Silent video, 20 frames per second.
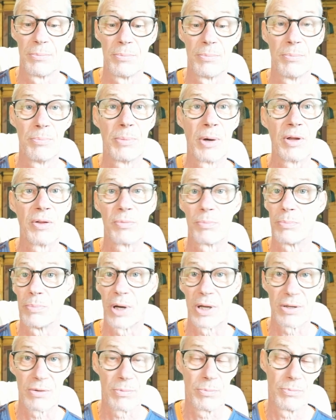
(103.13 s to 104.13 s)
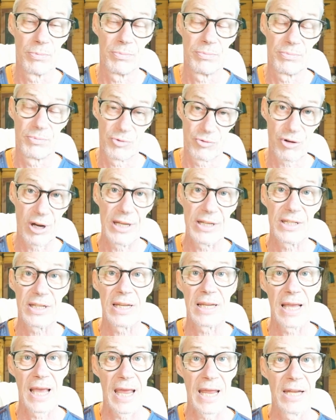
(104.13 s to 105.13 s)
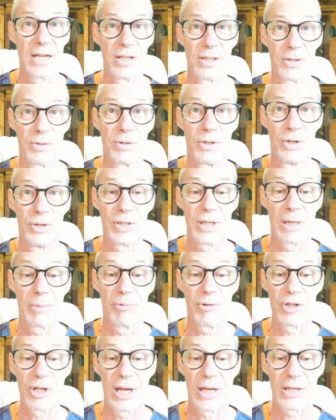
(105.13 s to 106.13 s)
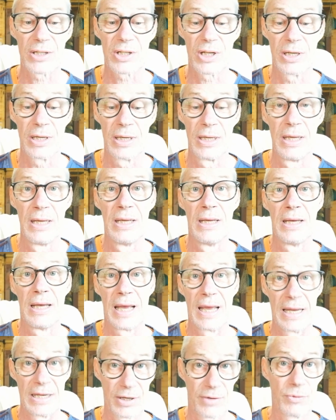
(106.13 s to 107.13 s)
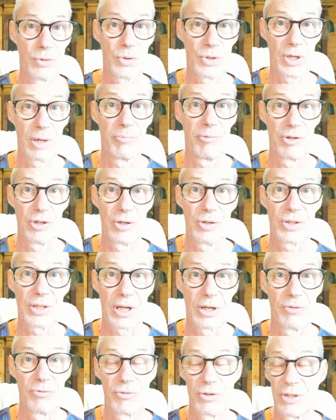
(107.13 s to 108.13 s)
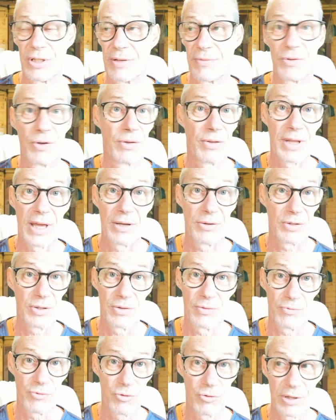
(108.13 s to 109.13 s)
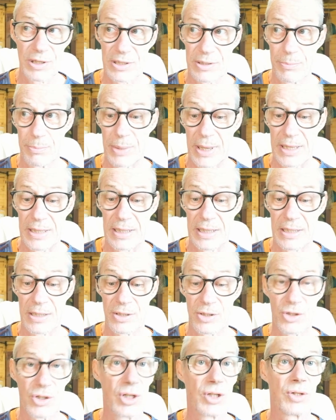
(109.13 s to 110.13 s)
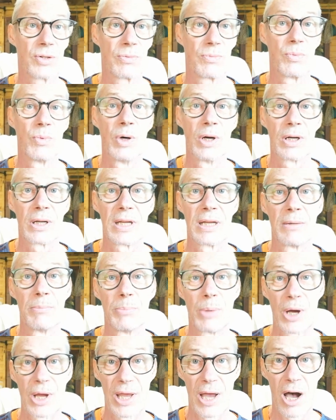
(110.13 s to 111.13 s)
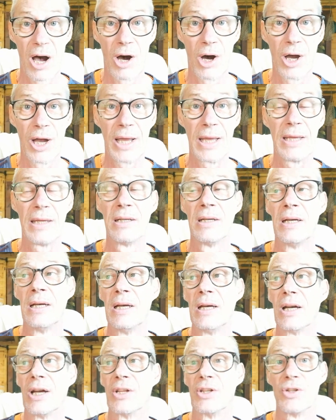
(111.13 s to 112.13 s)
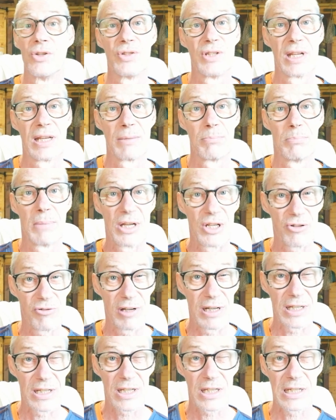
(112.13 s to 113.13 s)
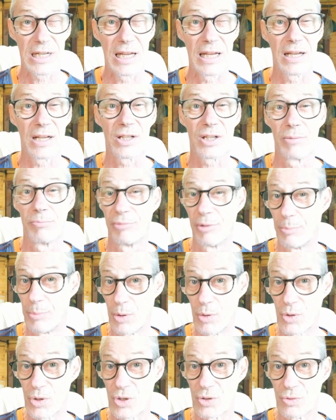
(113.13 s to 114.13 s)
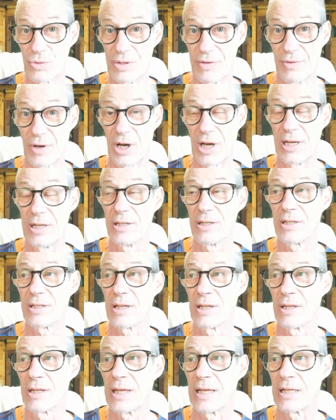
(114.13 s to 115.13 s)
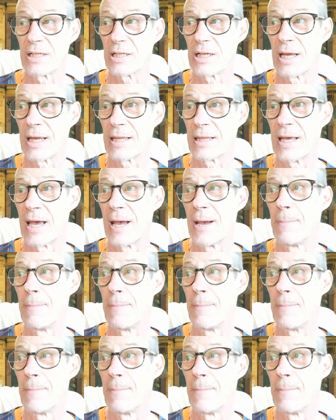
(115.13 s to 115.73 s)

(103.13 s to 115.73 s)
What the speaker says: both by tracing and using a projector, and I've also produced hundreds, if not thousands, of drawings and paintings just working by eye and using measuring sticks and proportional dividers and things like that.